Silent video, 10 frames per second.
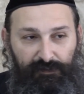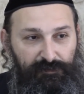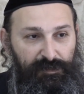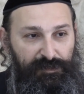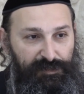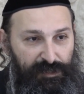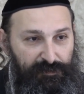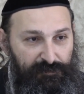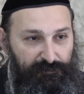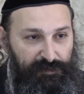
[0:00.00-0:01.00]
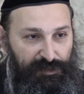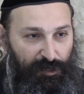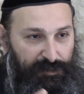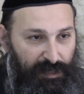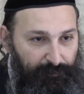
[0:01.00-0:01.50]
They sit,
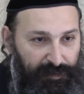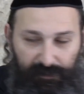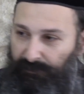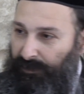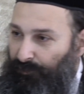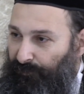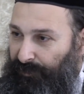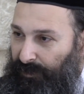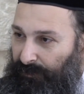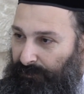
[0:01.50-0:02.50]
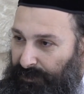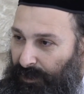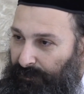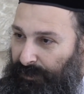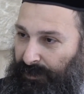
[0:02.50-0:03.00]
start something, they move here,
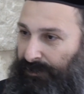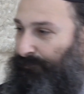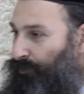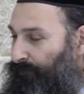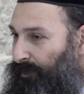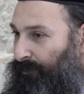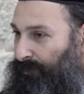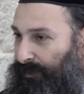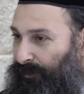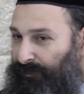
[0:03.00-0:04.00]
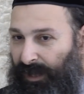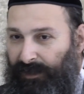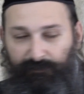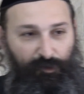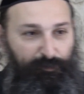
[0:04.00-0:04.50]
start this, move here, start
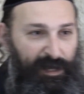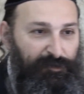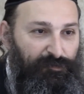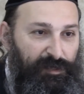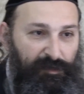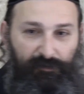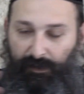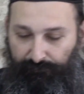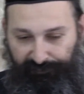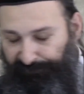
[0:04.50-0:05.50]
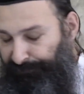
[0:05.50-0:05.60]
that, go back to here, and